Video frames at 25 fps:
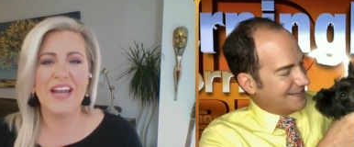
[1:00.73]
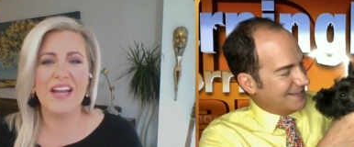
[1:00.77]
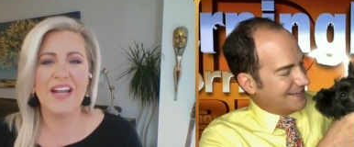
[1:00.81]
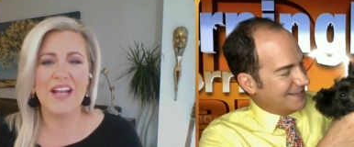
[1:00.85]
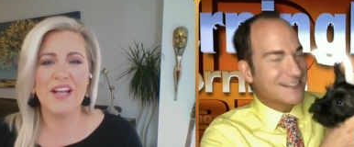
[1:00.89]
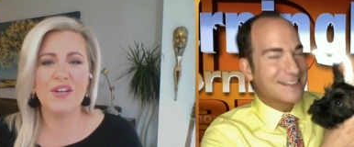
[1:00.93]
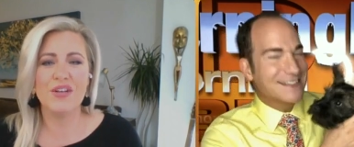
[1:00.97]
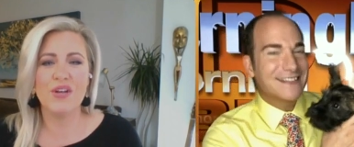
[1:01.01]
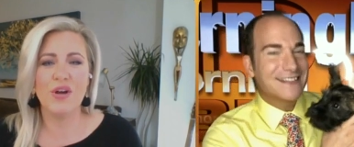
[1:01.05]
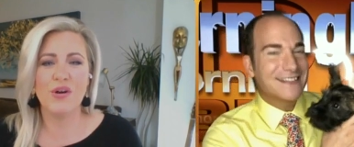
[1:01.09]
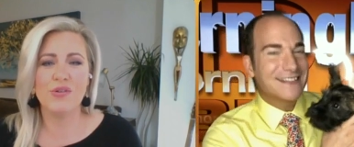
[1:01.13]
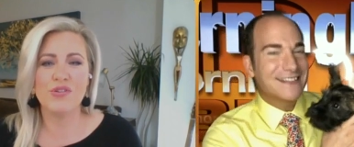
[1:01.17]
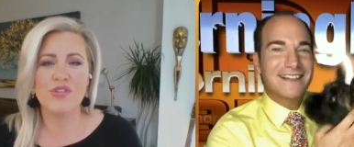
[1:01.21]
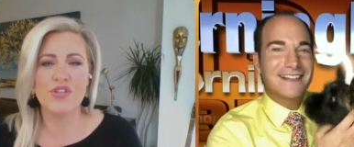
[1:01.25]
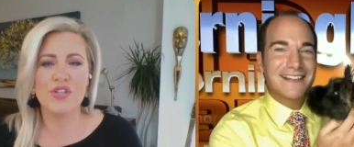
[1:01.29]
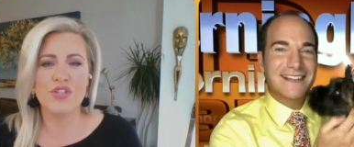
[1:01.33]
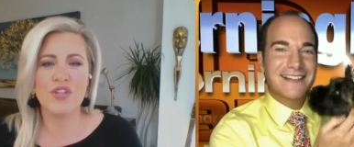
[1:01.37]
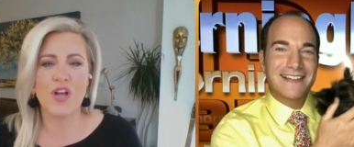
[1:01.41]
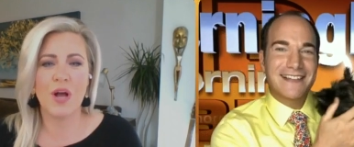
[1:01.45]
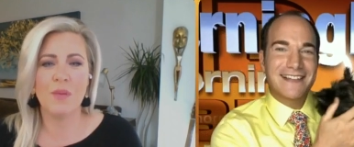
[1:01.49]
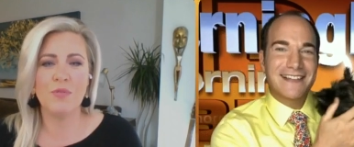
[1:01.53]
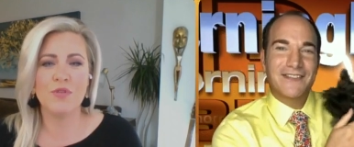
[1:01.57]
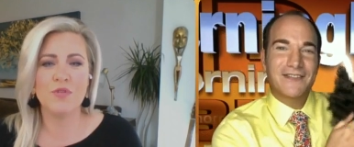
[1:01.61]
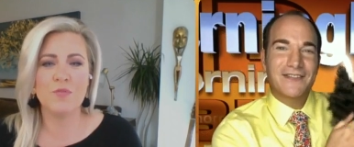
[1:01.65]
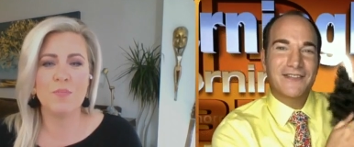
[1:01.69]
Speaker 1: and I know she's
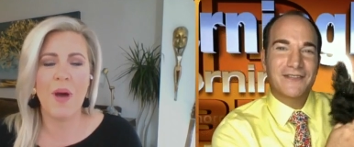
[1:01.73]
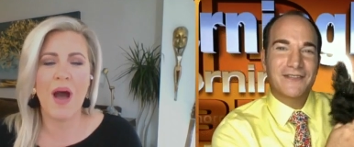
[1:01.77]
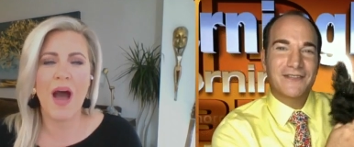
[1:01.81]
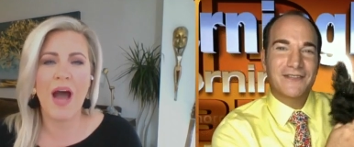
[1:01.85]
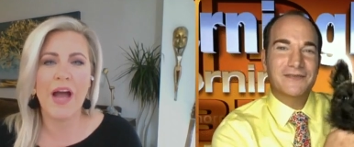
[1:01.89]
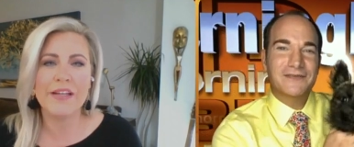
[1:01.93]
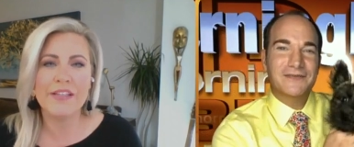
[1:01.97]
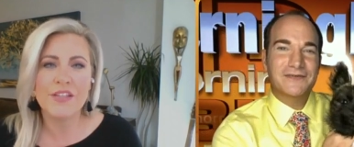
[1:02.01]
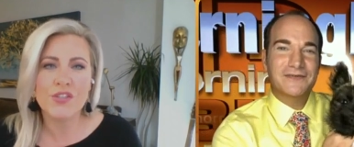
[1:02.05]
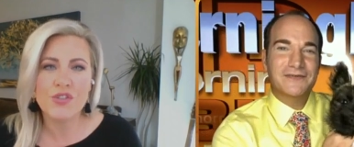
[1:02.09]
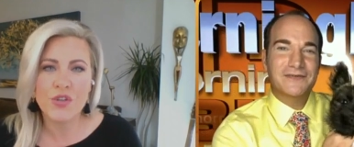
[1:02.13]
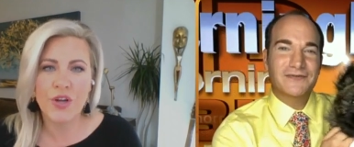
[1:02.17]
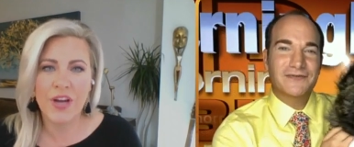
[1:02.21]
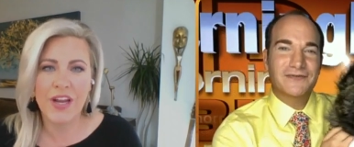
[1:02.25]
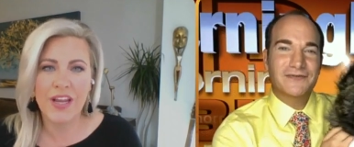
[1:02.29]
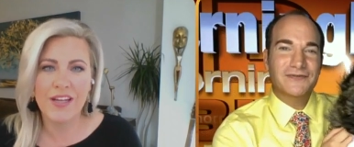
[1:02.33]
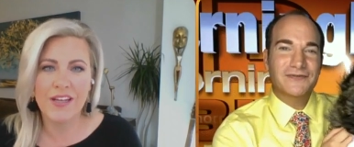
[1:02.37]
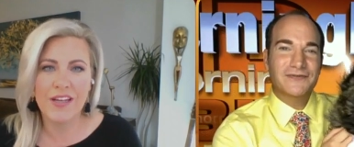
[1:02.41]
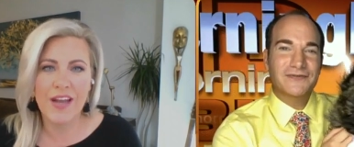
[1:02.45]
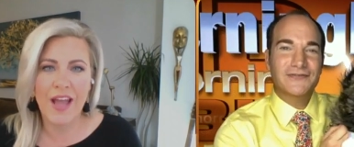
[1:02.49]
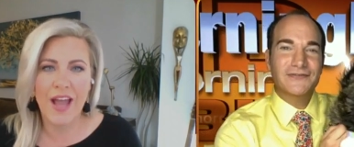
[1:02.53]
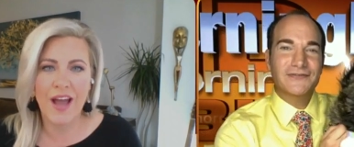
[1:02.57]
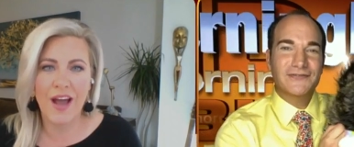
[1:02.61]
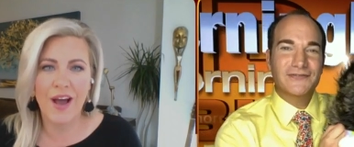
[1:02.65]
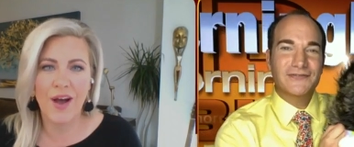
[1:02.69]
almost potty trained
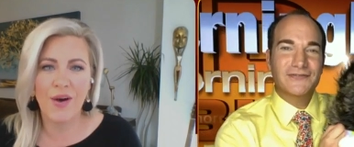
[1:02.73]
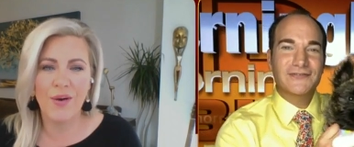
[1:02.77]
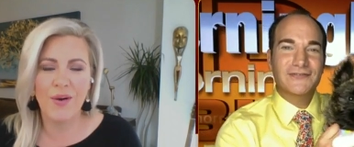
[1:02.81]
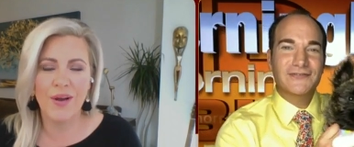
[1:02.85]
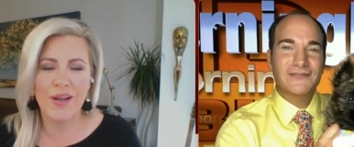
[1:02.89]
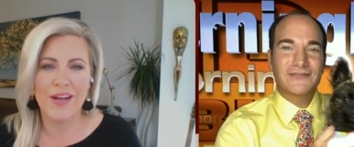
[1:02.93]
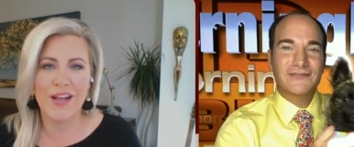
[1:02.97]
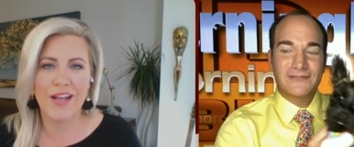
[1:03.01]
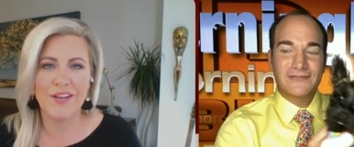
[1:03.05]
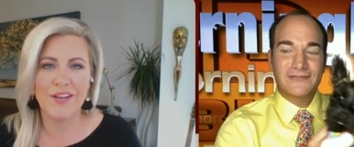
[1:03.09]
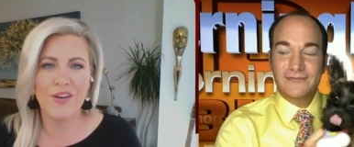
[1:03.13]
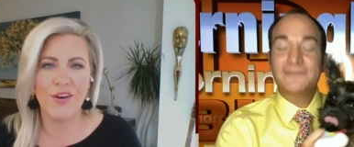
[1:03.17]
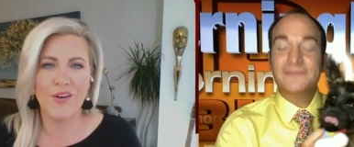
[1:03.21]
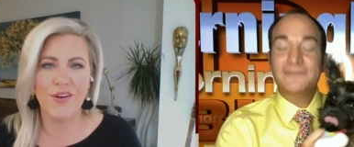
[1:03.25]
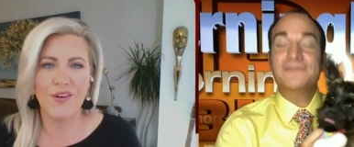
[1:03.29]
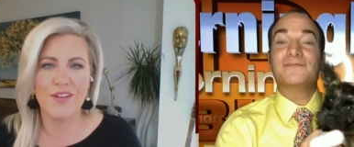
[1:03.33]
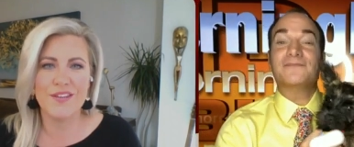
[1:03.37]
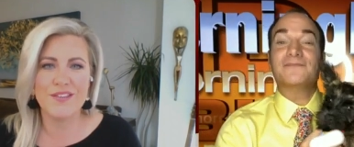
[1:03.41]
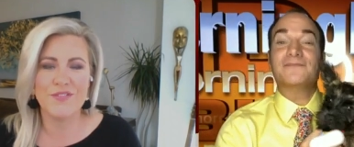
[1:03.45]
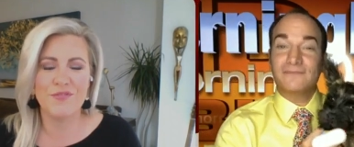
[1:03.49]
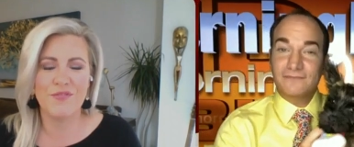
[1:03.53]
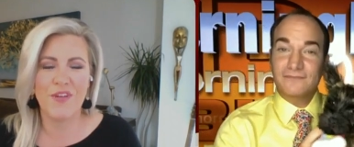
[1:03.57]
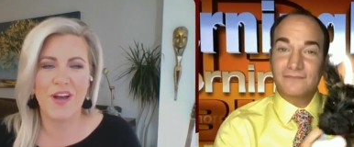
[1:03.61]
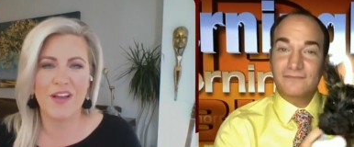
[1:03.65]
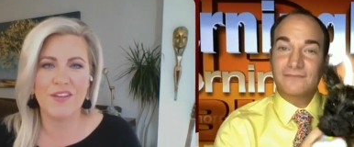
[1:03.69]
now, and I know
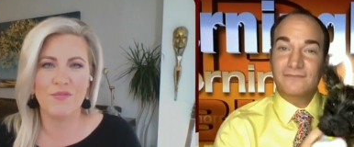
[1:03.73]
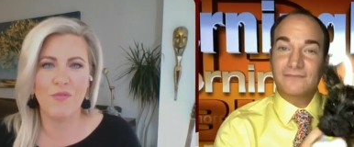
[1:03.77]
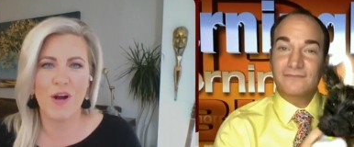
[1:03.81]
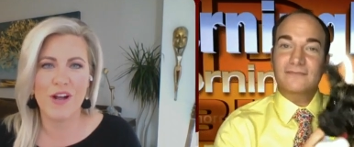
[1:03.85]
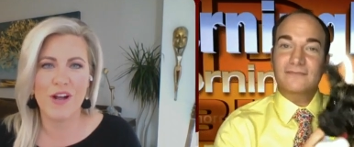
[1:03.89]
it's fun